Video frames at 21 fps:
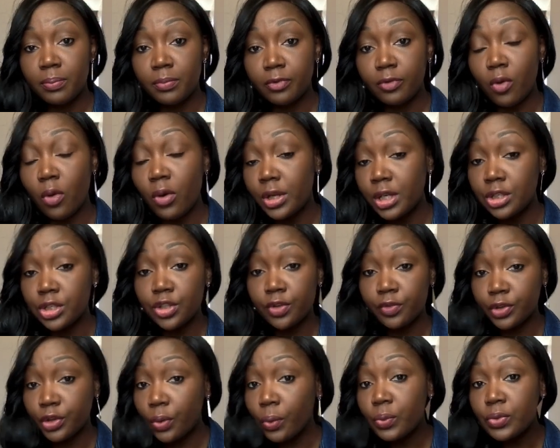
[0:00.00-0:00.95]
for each of
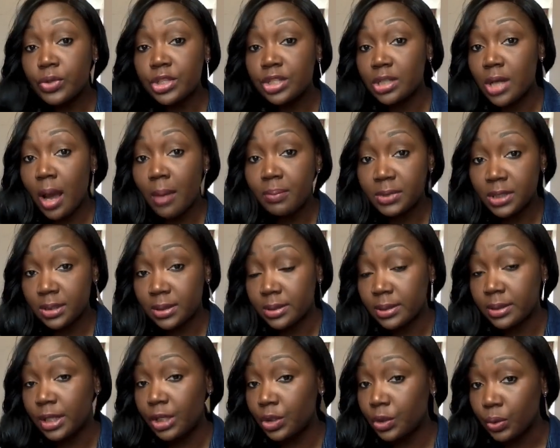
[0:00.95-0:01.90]
those chapters
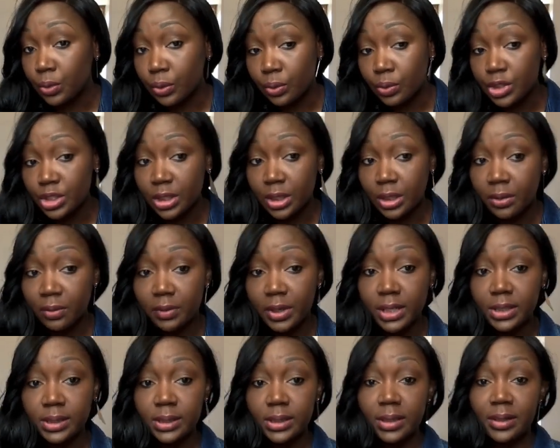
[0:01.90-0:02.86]
that you generate.
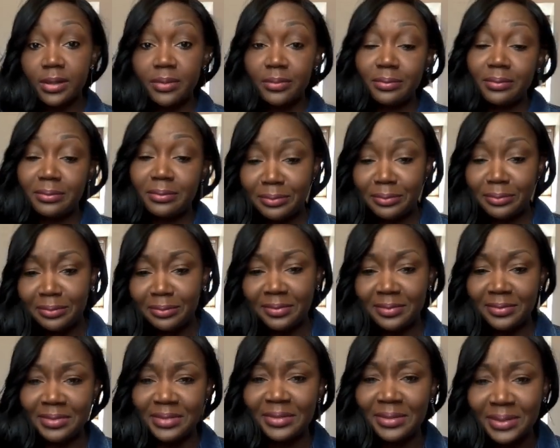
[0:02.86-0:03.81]

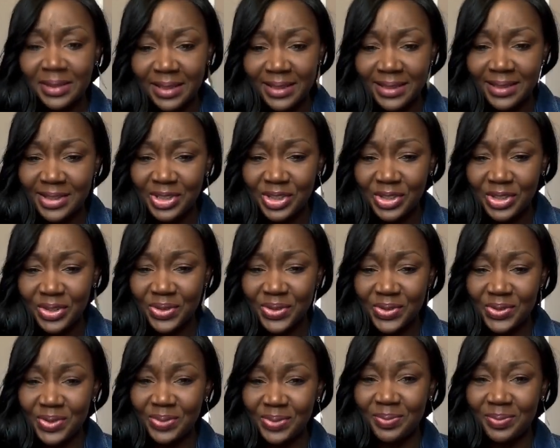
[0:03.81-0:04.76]

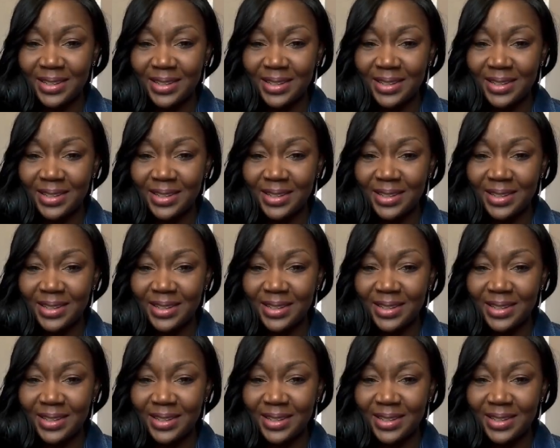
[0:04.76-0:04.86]
Excuse me.